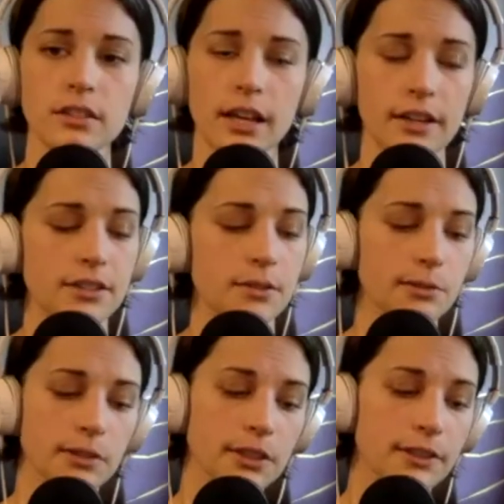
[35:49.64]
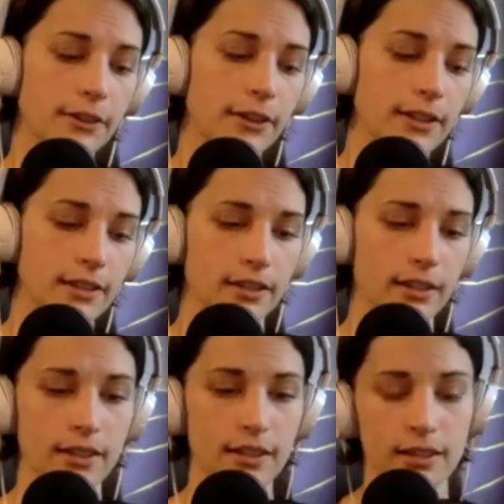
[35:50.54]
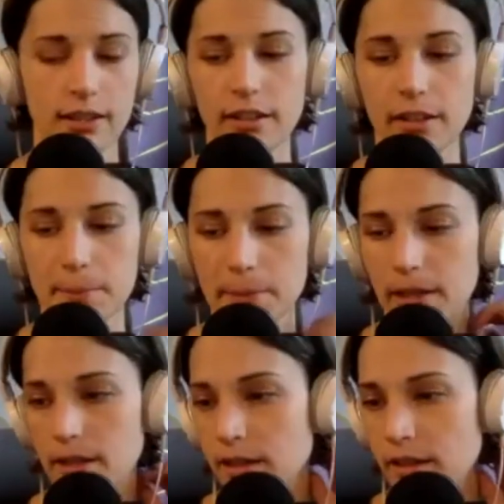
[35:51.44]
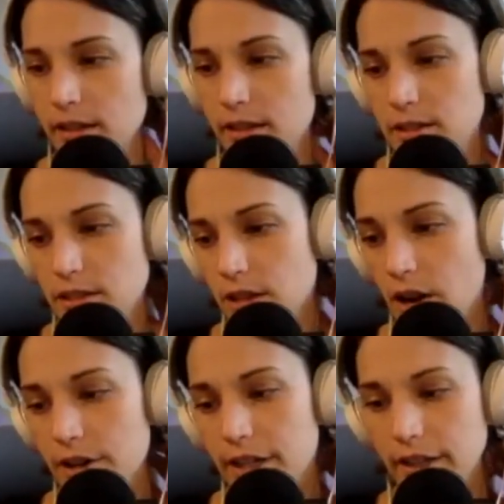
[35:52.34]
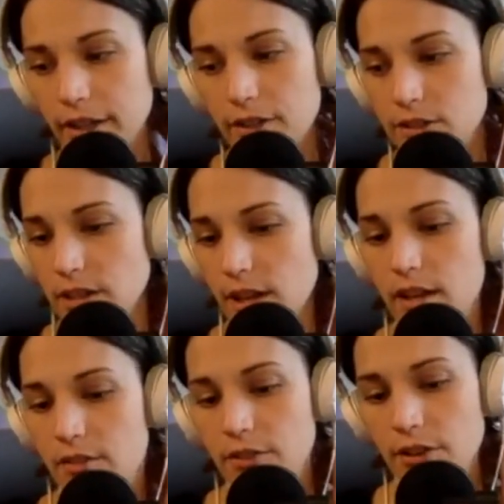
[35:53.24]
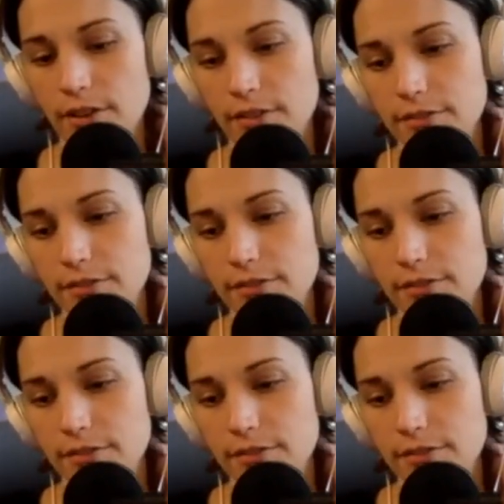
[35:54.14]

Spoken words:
I totally agree. And I think that it can be scarring, like you're saying, for